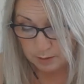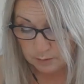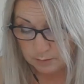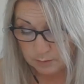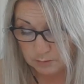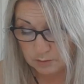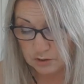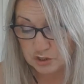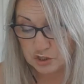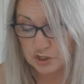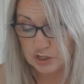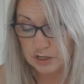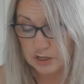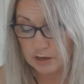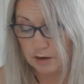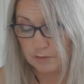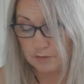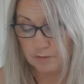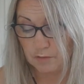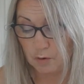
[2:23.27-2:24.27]
So the
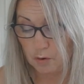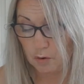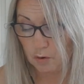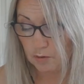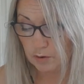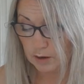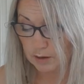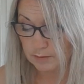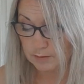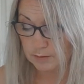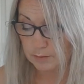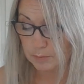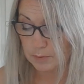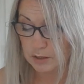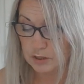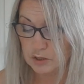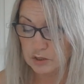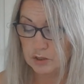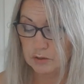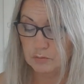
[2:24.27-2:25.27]
GFR
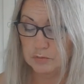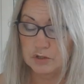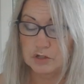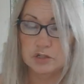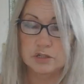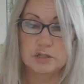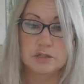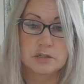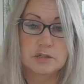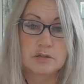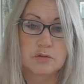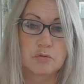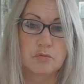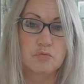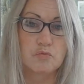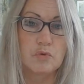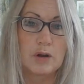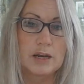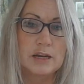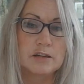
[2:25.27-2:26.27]
estimation, which is the
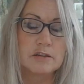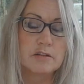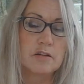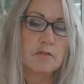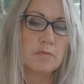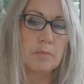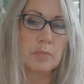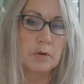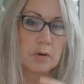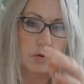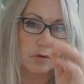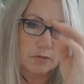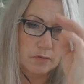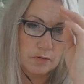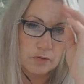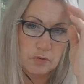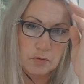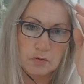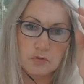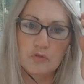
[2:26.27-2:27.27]
rate of blood
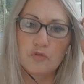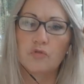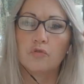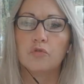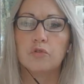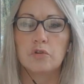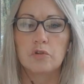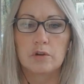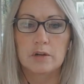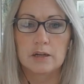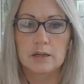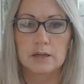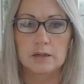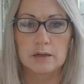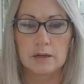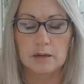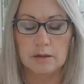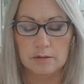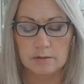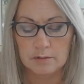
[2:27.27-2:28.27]
flow through your
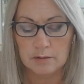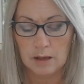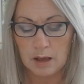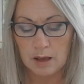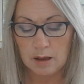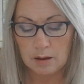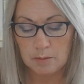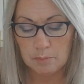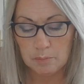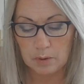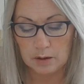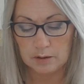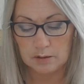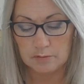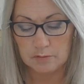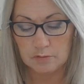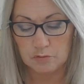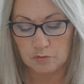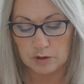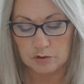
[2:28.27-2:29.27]
kidneys, mine
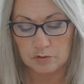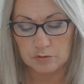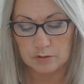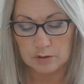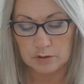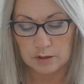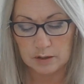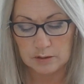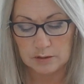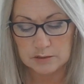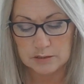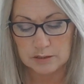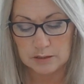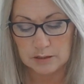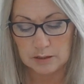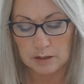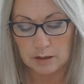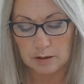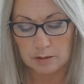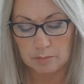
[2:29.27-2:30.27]
is greater than
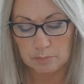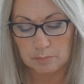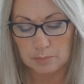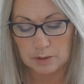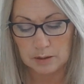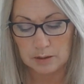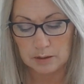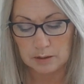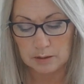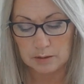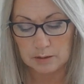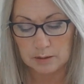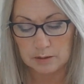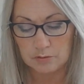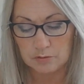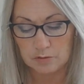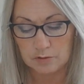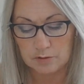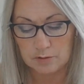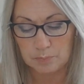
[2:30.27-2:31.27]
90
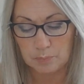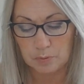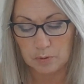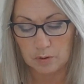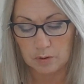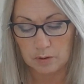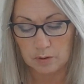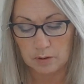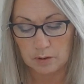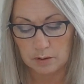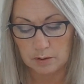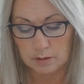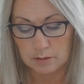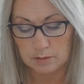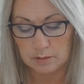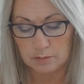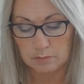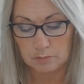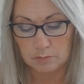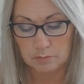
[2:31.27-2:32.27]
milliliters
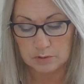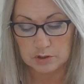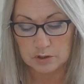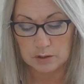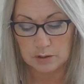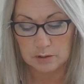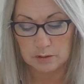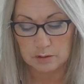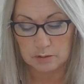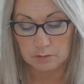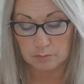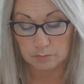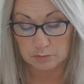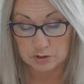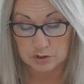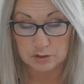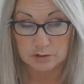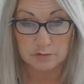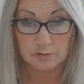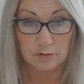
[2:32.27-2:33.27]

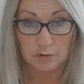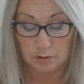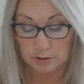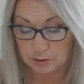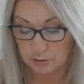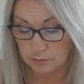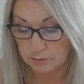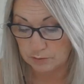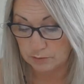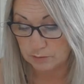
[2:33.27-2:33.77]
which is very good.